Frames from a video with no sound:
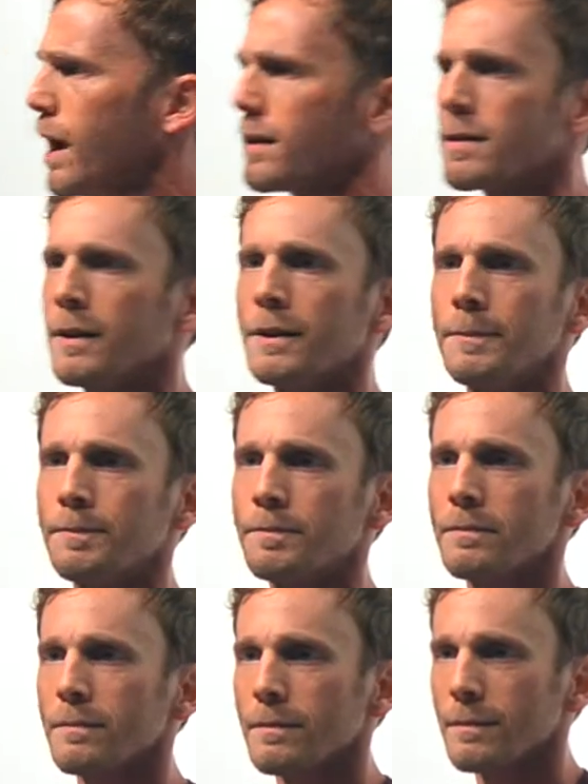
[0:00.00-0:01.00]
else?
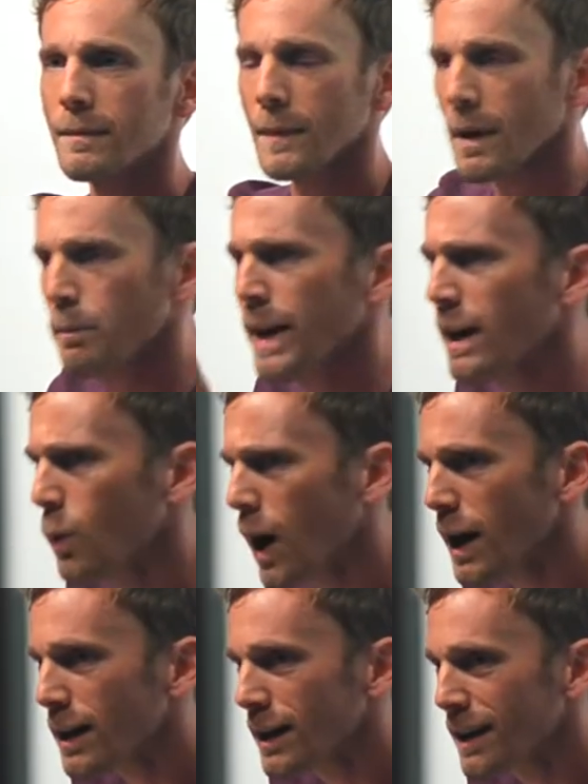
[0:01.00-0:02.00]
Bacon
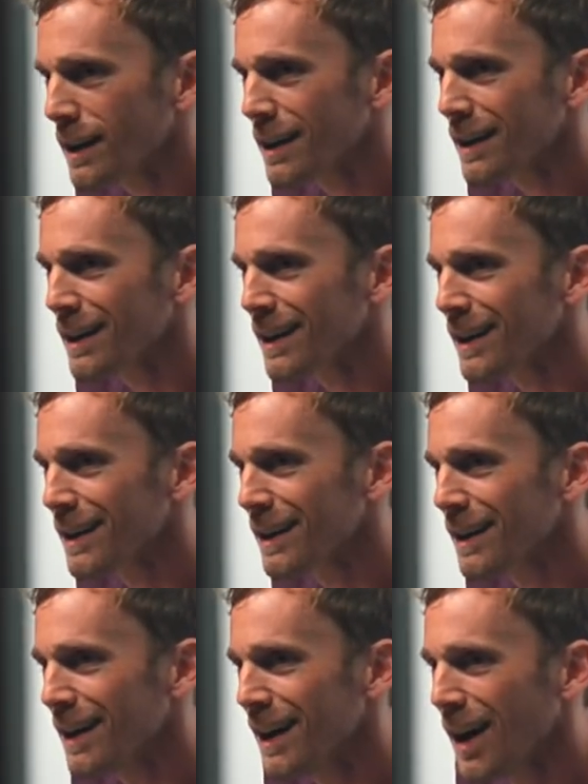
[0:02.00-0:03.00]
what? Bacon
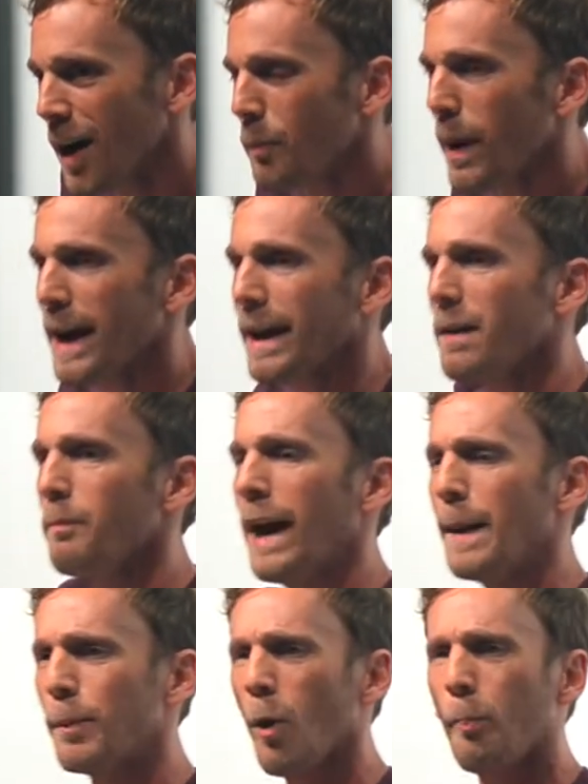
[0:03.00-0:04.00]
maple bar. Bacon
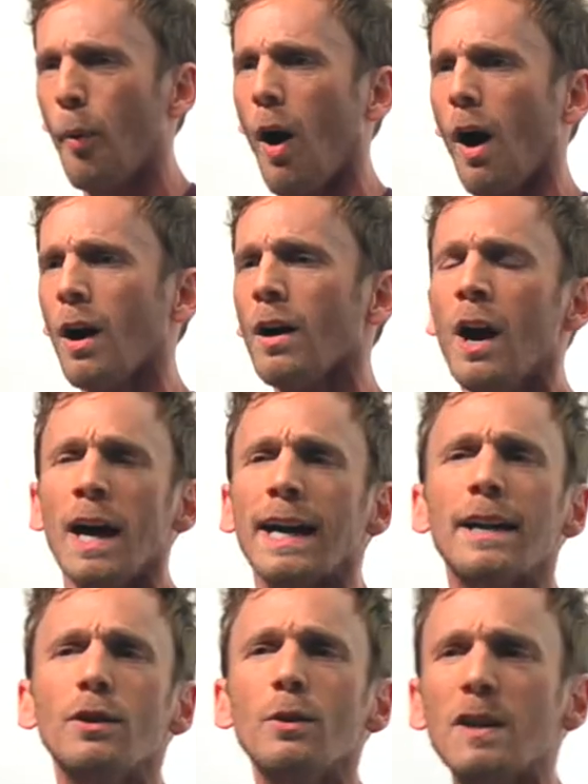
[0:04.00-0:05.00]
maple bar?
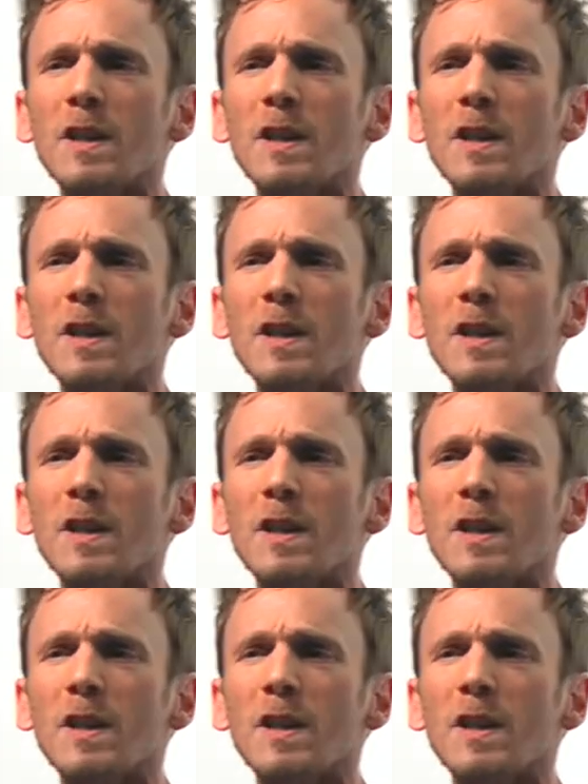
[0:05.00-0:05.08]
Can you